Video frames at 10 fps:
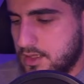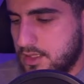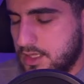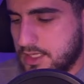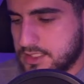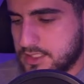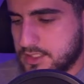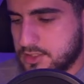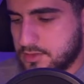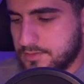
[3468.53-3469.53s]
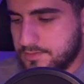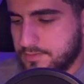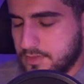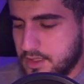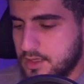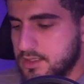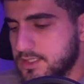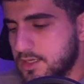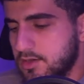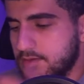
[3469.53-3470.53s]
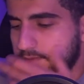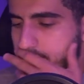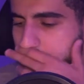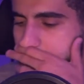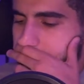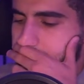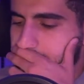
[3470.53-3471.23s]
Yes, sure. So let me